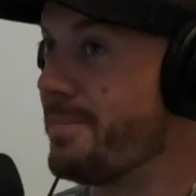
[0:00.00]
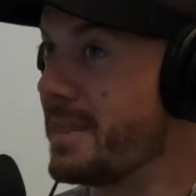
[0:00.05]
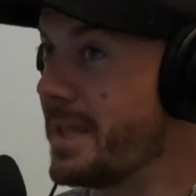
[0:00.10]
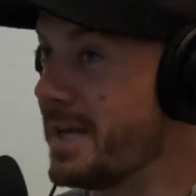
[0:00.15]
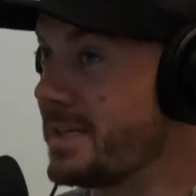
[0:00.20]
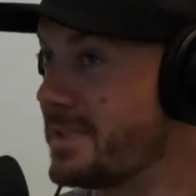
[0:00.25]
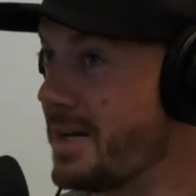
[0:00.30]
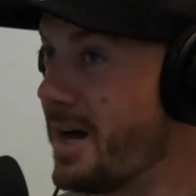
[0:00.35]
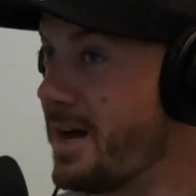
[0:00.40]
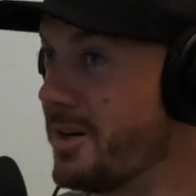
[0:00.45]

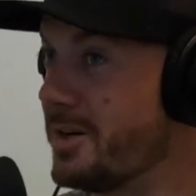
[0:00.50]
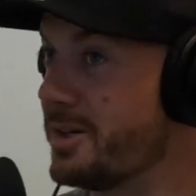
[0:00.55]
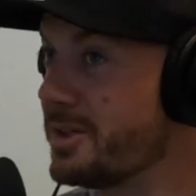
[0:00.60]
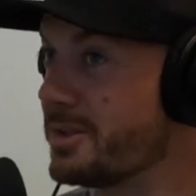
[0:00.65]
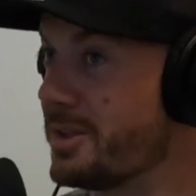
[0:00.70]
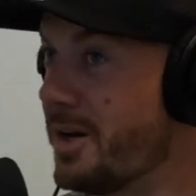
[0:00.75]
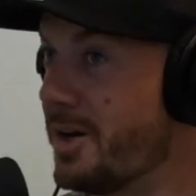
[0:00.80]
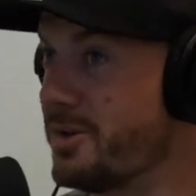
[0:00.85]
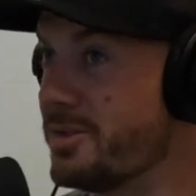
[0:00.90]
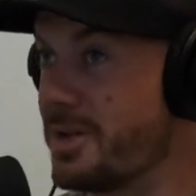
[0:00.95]
That's how I hook
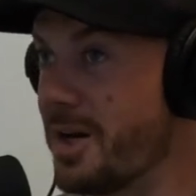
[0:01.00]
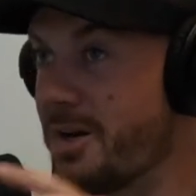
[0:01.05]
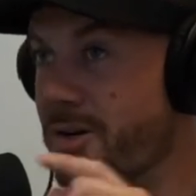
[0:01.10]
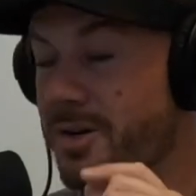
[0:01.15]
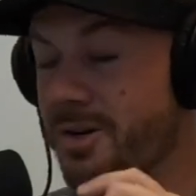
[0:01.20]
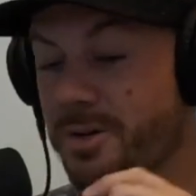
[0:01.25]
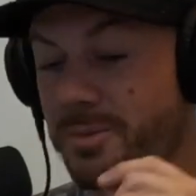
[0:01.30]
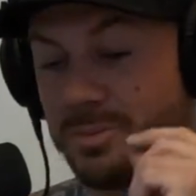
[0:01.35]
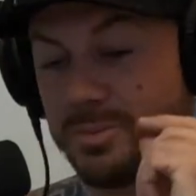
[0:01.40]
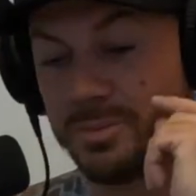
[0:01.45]
those. I
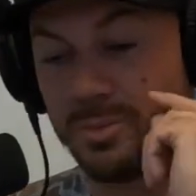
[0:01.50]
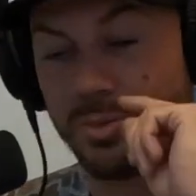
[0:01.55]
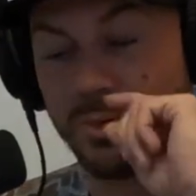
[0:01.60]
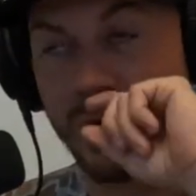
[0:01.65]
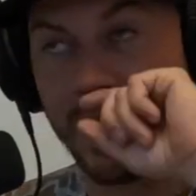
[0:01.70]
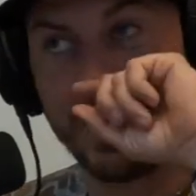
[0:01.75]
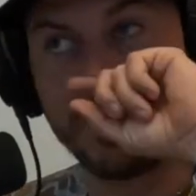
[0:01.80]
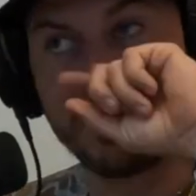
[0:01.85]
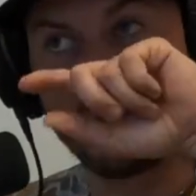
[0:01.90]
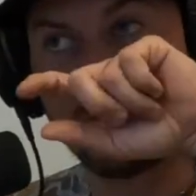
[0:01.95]
hook them
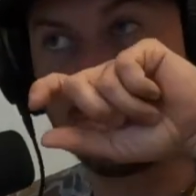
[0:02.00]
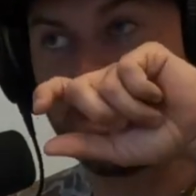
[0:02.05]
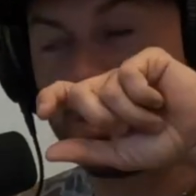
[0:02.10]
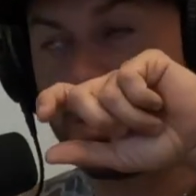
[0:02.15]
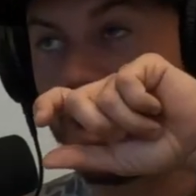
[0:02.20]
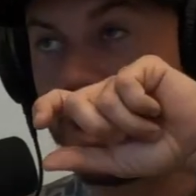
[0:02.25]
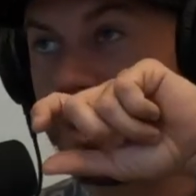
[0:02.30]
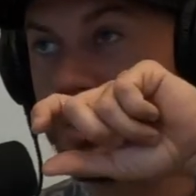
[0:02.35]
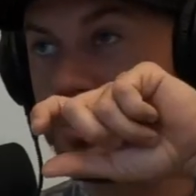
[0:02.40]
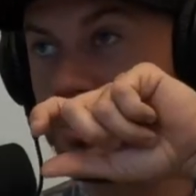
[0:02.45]
right through the
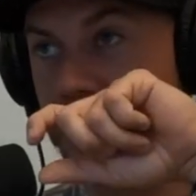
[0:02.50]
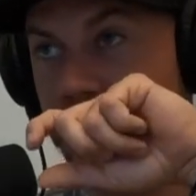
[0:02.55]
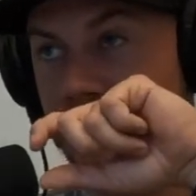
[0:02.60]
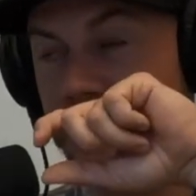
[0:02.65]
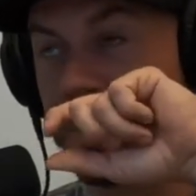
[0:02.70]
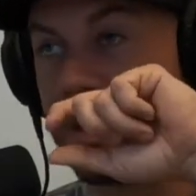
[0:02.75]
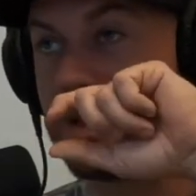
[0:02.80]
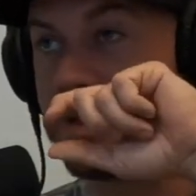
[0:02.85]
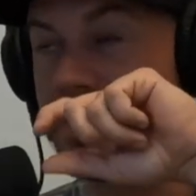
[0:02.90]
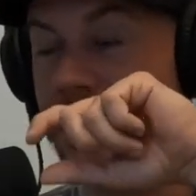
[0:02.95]
nostrils,
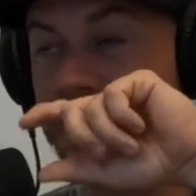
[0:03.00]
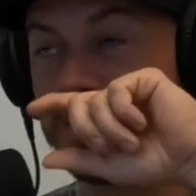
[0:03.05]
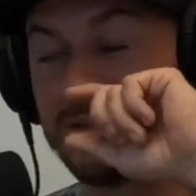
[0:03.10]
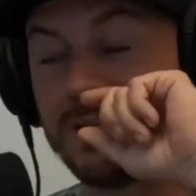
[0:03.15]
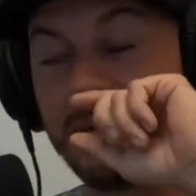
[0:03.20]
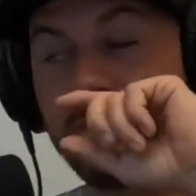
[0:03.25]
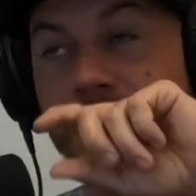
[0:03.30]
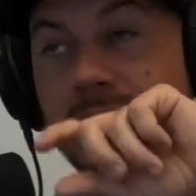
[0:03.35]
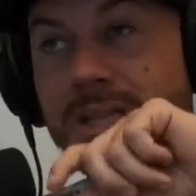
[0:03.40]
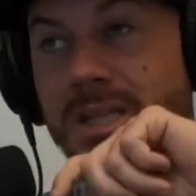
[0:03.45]
and they
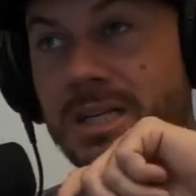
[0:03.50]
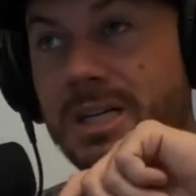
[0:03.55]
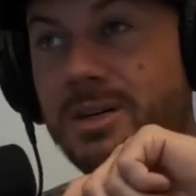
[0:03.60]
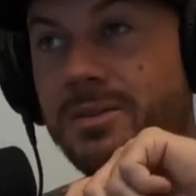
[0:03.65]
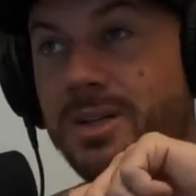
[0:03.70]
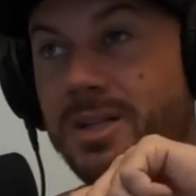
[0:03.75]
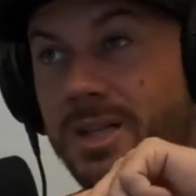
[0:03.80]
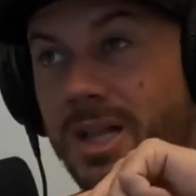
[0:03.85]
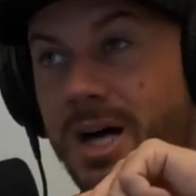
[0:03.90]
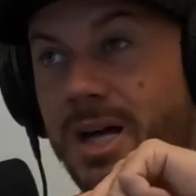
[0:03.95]
seem to live
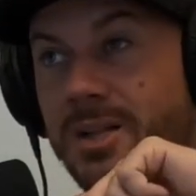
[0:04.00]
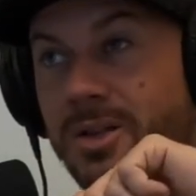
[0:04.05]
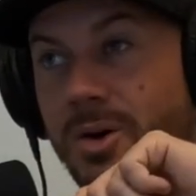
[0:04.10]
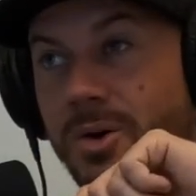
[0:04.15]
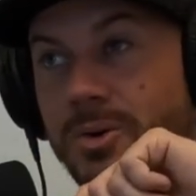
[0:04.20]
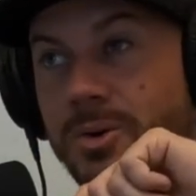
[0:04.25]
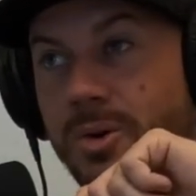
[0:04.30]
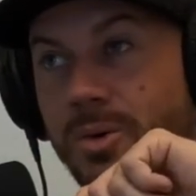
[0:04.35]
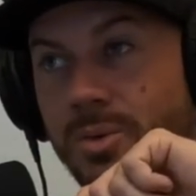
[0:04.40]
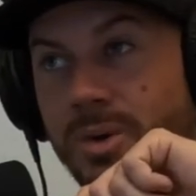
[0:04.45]
a lot
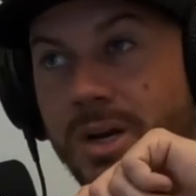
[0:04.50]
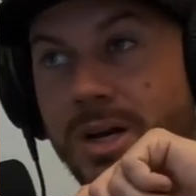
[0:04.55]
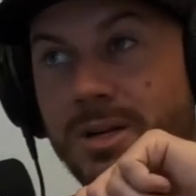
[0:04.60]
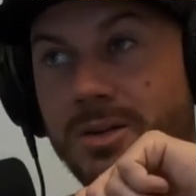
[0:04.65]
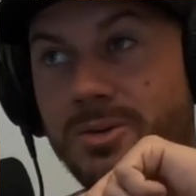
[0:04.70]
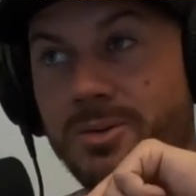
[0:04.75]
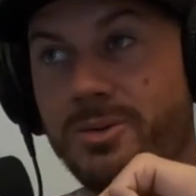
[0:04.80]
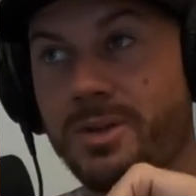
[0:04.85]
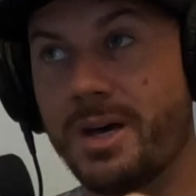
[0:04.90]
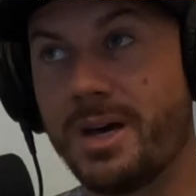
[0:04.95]
longer when I
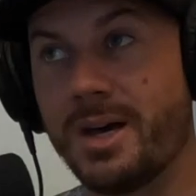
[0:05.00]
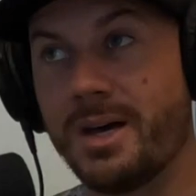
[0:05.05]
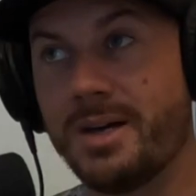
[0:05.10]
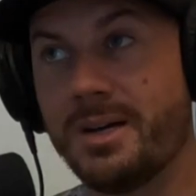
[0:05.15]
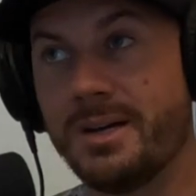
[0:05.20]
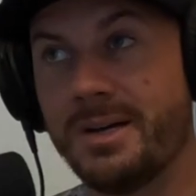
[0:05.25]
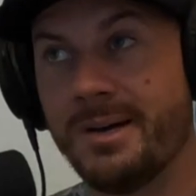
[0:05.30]
do that.